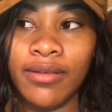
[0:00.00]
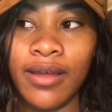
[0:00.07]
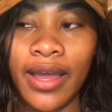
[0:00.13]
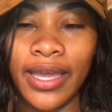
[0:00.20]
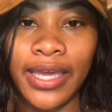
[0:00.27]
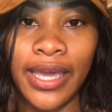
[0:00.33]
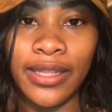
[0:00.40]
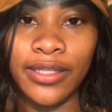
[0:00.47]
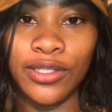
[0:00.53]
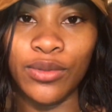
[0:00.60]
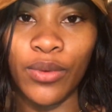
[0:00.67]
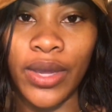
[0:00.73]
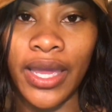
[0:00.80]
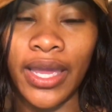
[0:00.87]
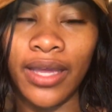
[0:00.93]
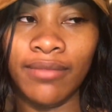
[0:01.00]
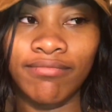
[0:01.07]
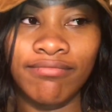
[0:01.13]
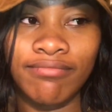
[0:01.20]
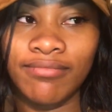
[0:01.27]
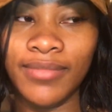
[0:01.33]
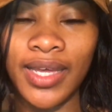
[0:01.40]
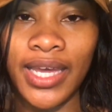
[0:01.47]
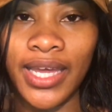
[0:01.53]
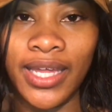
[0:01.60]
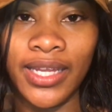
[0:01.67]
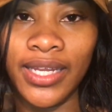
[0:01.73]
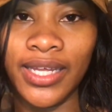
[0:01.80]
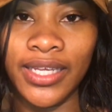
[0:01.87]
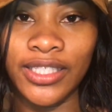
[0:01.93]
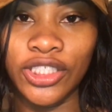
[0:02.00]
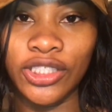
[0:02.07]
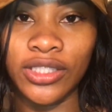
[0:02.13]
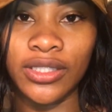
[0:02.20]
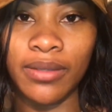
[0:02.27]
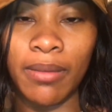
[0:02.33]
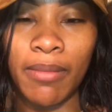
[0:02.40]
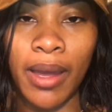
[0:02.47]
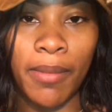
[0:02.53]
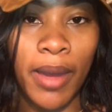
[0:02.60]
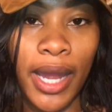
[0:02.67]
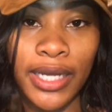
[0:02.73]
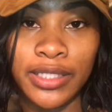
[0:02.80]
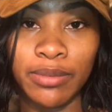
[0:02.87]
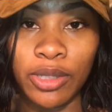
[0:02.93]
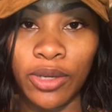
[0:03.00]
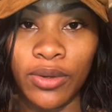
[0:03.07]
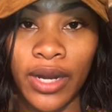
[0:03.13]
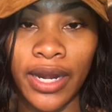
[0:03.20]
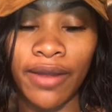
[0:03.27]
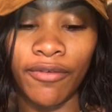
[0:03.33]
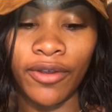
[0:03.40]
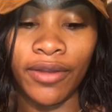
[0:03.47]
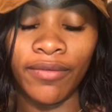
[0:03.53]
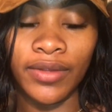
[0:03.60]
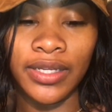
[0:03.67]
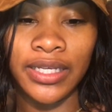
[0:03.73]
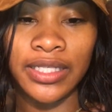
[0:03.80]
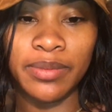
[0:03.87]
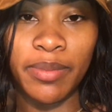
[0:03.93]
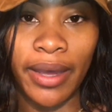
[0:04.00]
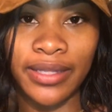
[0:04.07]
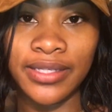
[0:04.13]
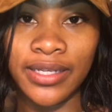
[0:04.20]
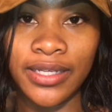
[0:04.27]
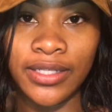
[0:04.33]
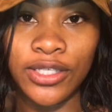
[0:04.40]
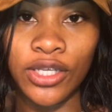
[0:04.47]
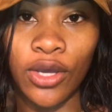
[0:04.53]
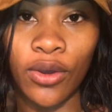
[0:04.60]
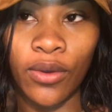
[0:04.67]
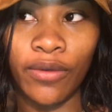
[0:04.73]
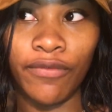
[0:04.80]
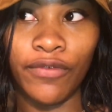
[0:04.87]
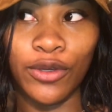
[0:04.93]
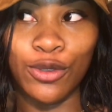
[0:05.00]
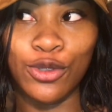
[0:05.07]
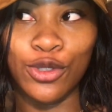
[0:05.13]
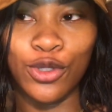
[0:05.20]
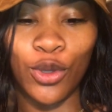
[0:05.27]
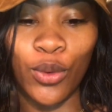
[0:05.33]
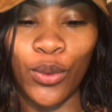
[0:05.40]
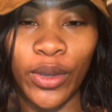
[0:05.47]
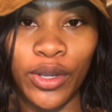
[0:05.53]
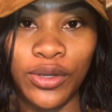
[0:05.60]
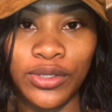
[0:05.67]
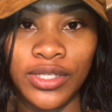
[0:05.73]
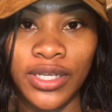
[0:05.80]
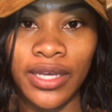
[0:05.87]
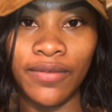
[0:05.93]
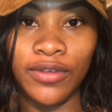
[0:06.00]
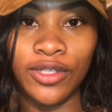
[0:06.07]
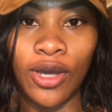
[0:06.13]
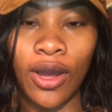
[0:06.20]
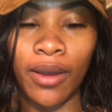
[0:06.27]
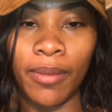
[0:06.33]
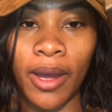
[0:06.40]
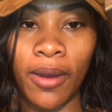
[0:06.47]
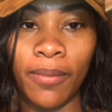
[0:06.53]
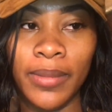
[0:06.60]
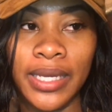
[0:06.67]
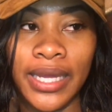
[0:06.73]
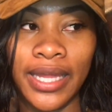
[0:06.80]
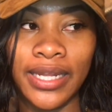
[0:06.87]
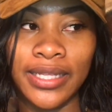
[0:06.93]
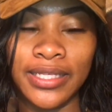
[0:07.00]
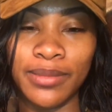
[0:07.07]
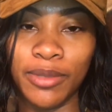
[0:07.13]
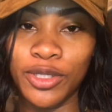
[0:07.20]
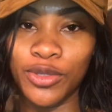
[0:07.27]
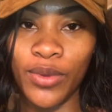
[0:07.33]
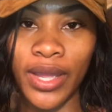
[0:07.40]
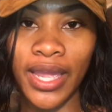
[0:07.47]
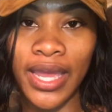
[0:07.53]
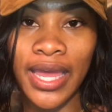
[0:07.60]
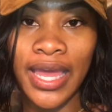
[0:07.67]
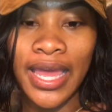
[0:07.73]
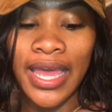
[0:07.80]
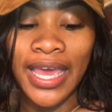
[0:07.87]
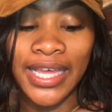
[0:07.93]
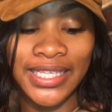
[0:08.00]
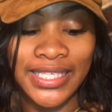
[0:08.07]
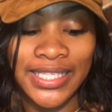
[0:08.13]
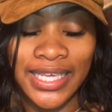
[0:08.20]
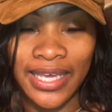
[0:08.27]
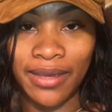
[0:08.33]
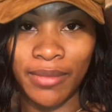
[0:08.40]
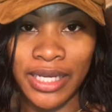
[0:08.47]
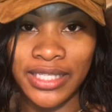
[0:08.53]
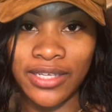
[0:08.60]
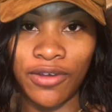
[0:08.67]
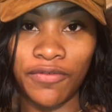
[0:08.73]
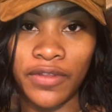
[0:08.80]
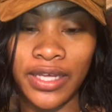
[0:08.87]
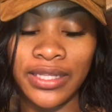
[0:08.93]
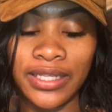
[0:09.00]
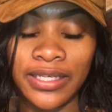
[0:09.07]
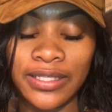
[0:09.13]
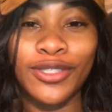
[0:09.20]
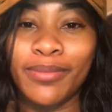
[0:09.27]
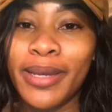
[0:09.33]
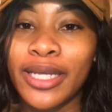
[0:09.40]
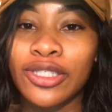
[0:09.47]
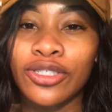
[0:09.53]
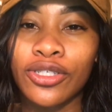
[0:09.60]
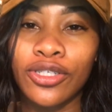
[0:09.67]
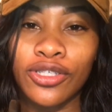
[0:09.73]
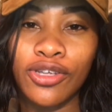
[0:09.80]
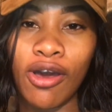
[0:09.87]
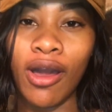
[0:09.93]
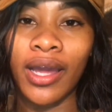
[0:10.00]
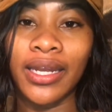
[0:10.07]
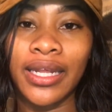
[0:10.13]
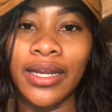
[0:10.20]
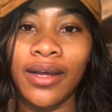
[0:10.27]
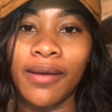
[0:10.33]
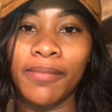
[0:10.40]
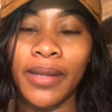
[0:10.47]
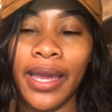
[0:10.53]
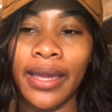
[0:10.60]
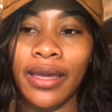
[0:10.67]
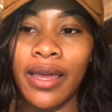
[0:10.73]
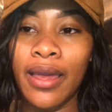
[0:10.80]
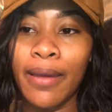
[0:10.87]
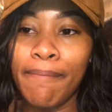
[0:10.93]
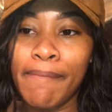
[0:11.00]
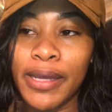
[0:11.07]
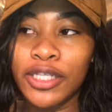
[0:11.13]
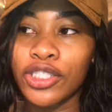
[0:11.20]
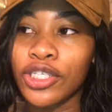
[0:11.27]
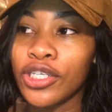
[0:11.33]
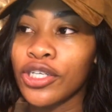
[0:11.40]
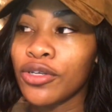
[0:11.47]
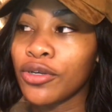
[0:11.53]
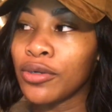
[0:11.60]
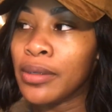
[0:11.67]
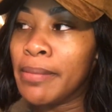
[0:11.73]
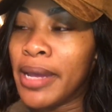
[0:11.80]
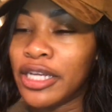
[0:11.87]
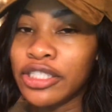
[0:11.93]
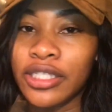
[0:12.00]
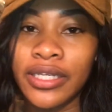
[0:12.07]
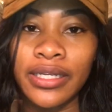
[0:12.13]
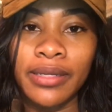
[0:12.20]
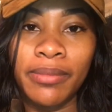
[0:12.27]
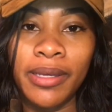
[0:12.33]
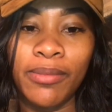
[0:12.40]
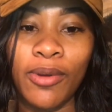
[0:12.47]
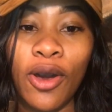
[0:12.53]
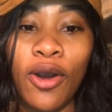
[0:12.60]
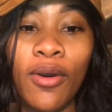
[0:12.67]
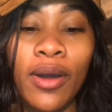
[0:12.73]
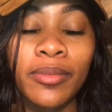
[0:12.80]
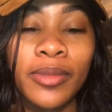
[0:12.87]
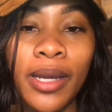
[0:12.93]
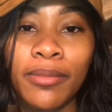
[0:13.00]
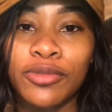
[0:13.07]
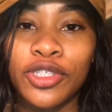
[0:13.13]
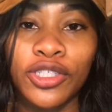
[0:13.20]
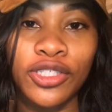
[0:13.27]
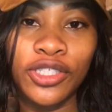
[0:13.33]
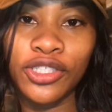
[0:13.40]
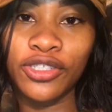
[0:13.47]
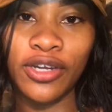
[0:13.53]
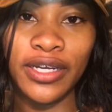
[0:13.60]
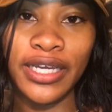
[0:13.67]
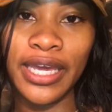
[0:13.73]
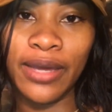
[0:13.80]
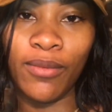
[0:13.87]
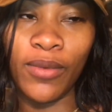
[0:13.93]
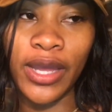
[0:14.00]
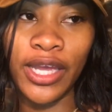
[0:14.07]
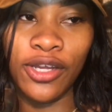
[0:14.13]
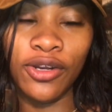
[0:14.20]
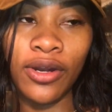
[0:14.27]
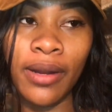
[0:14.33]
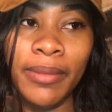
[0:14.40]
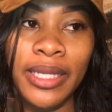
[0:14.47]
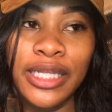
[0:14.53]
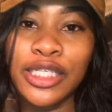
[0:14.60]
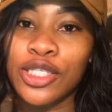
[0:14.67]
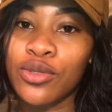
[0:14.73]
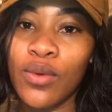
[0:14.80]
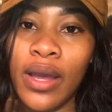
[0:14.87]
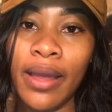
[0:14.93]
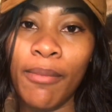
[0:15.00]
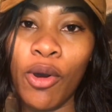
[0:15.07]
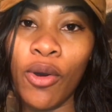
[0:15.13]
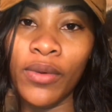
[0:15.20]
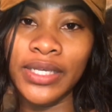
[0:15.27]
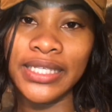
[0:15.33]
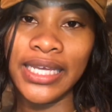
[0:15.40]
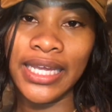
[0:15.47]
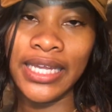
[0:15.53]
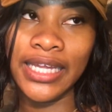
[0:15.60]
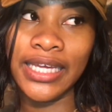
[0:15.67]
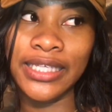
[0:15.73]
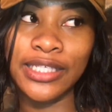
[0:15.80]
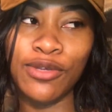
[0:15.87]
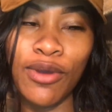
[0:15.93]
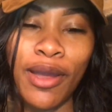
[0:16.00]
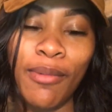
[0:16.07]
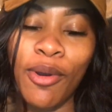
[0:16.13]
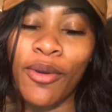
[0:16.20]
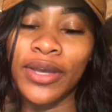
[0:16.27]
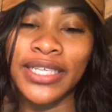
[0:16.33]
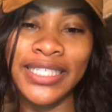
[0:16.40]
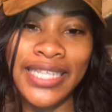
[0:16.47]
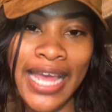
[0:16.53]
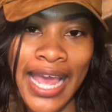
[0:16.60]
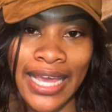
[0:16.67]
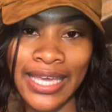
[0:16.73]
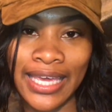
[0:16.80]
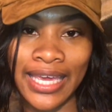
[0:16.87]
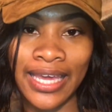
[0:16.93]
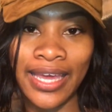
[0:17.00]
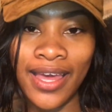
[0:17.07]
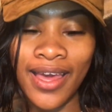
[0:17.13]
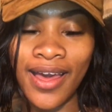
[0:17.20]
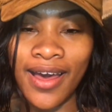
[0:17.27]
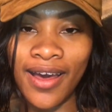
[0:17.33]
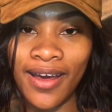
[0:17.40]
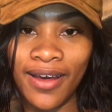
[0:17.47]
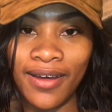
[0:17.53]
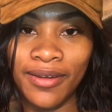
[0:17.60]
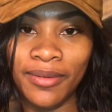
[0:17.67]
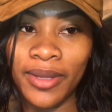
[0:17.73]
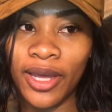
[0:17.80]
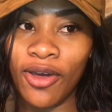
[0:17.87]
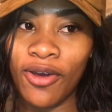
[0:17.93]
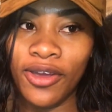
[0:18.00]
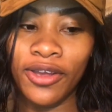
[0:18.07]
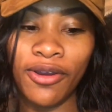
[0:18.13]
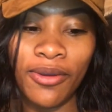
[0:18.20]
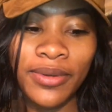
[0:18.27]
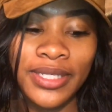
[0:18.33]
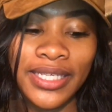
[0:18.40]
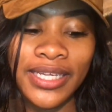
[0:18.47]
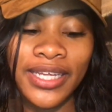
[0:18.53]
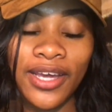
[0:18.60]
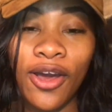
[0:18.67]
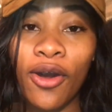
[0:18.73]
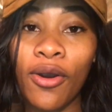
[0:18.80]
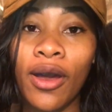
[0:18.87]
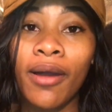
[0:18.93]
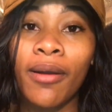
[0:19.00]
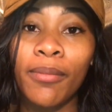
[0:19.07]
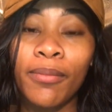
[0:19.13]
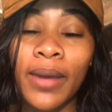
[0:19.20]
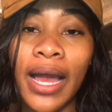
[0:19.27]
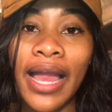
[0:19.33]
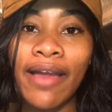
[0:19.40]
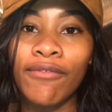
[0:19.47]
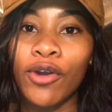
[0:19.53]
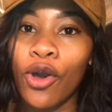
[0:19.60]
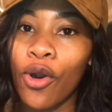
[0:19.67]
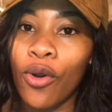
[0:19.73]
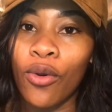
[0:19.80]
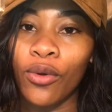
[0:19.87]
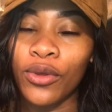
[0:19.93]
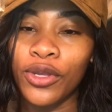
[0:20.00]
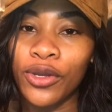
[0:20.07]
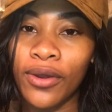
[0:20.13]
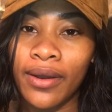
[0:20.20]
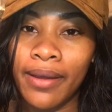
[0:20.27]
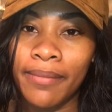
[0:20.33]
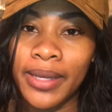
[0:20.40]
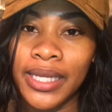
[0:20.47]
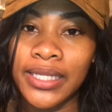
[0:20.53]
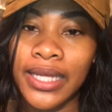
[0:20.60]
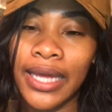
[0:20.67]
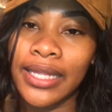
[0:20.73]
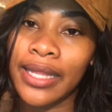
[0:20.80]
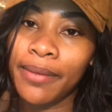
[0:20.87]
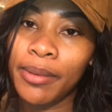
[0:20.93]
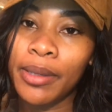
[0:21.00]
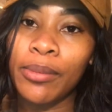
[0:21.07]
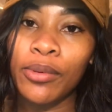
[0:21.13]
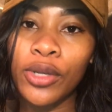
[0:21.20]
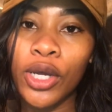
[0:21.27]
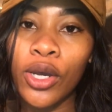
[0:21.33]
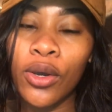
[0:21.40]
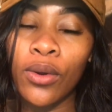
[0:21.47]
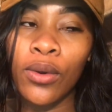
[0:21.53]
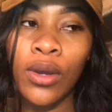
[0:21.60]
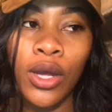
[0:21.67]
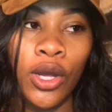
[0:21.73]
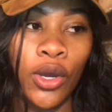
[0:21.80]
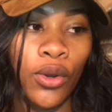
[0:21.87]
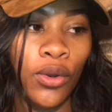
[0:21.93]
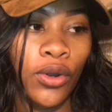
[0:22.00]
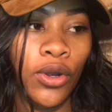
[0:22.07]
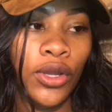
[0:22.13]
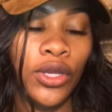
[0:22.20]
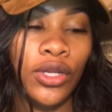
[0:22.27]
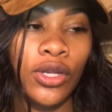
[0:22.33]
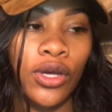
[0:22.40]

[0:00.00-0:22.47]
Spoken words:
I gain this weight, and it's just, my mind is blown. I never even expected it, so it feels so weird to even talk about me gaining this much weight and seeing myself like this. Make sure you're talking it up. Like, make sure you're mentioning to people, oh, I'm just trying to gain weight. You know what I mean? This is why I'm always eating. This is why I'm always snacking. Like, oh, you're always eating. Oh, I have a goal. You know what I mean? Like, let people know, or,